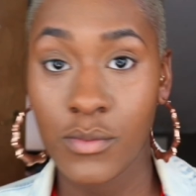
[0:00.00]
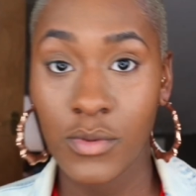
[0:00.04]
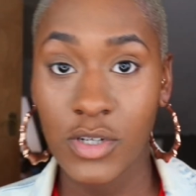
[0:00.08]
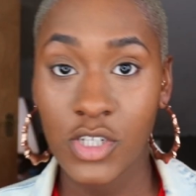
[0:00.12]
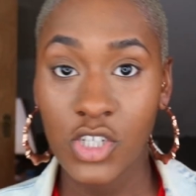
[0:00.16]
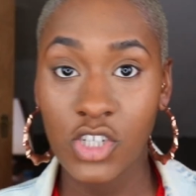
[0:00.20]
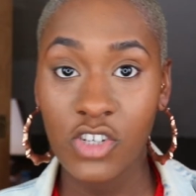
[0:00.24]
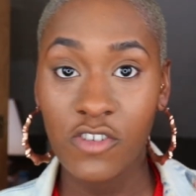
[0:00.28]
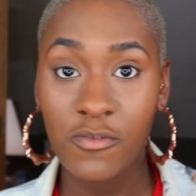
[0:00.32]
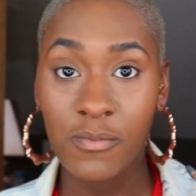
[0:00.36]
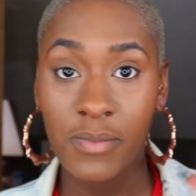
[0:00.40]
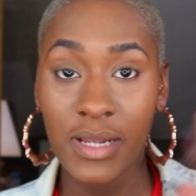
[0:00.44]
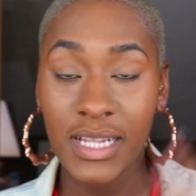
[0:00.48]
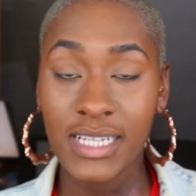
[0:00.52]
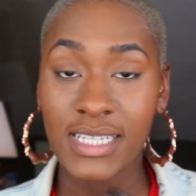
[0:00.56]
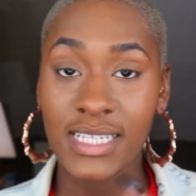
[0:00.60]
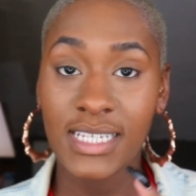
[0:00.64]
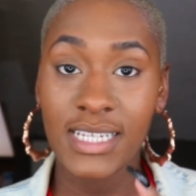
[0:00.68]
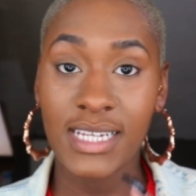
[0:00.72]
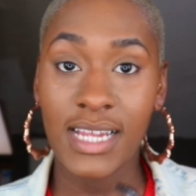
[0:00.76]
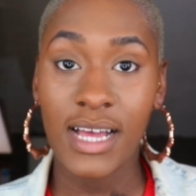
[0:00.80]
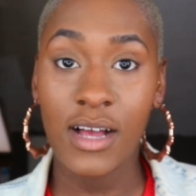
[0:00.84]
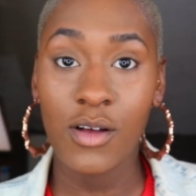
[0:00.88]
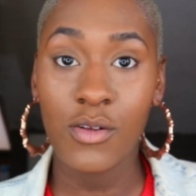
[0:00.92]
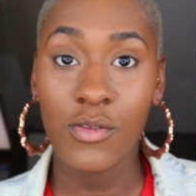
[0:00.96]
So once you've
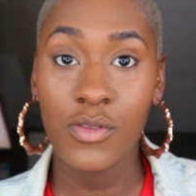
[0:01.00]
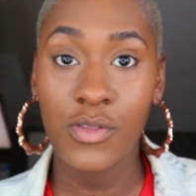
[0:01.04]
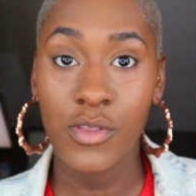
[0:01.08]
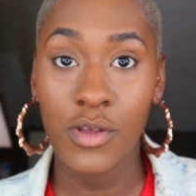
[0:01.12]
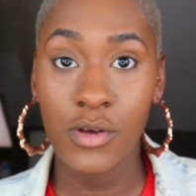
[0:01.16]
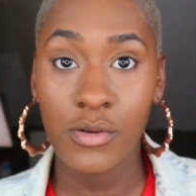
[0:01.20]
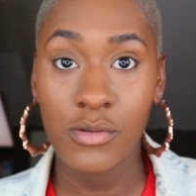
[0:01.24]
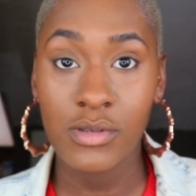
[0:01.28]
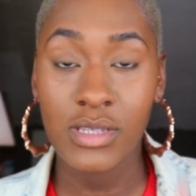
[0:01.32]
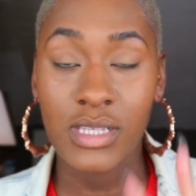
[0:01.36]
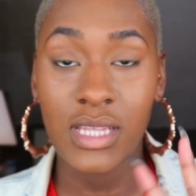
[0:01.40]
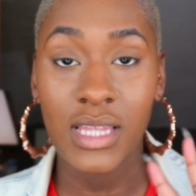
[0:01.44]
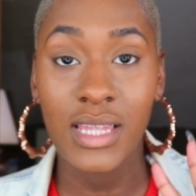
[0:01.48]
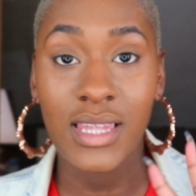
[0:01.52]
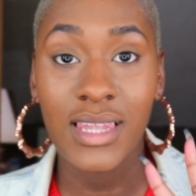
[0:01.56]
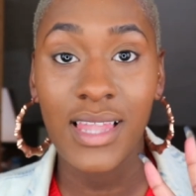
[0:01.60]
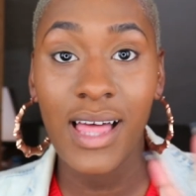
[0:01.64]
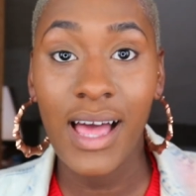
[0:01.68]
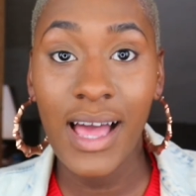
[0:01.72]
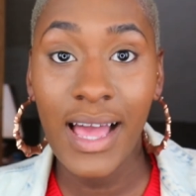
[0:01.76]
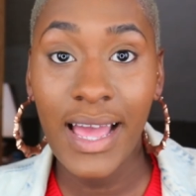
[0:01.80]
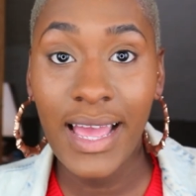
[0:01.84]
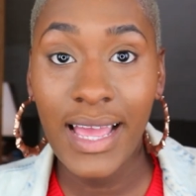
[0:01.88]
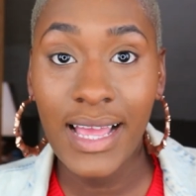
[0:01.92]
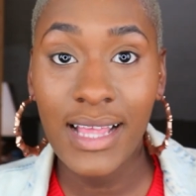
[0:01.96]
blended out those
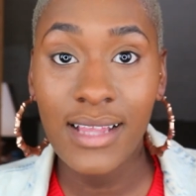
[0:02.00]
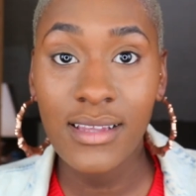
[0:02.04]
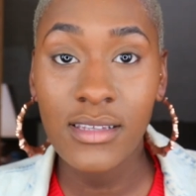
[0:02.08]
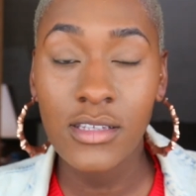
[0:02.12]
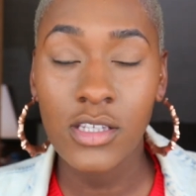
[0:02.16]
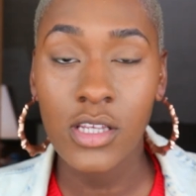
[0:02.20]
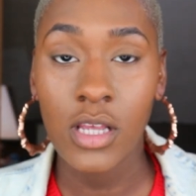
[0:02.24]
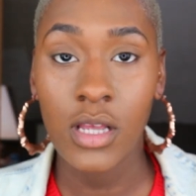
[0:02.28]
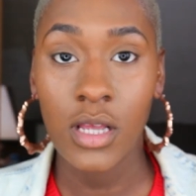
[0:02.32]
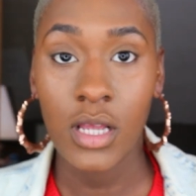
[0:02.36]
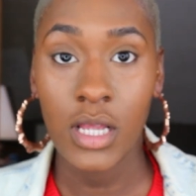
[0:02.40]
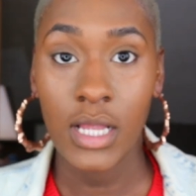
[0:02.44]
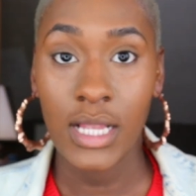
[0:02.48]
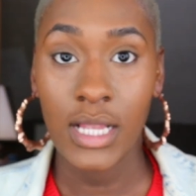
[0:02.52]
lines, lines.